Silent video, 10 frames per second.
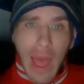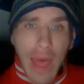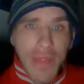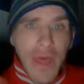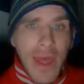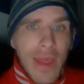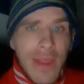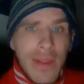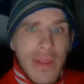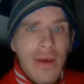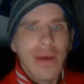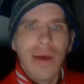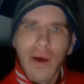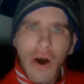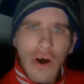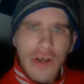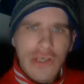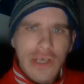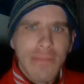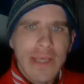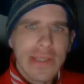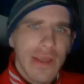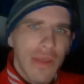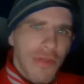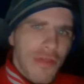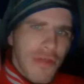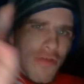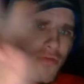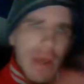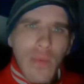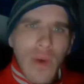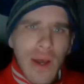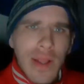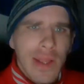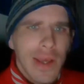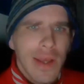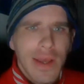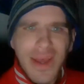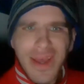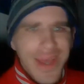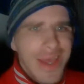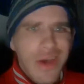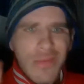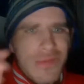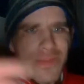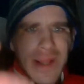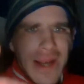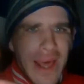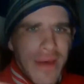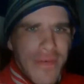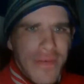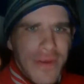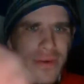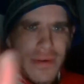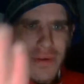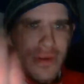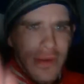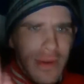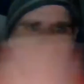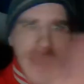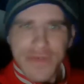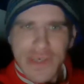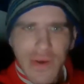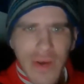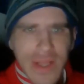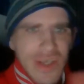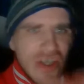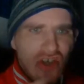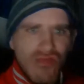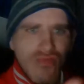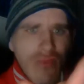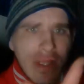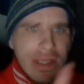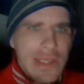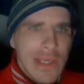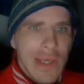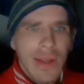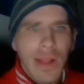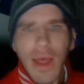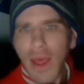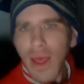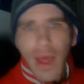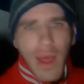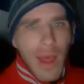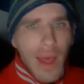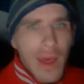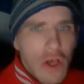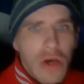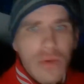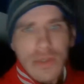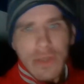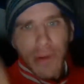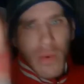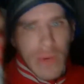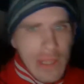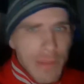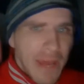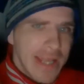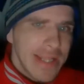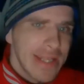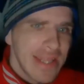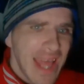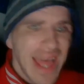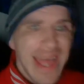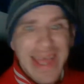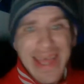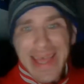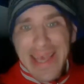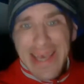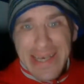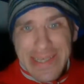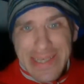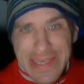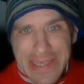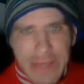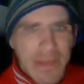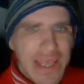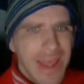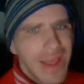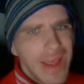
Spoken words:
And then Oscar makes it 3-1. He comes from the left. Left side, just runs in and curls the ball in the back of the net. Easy as can be.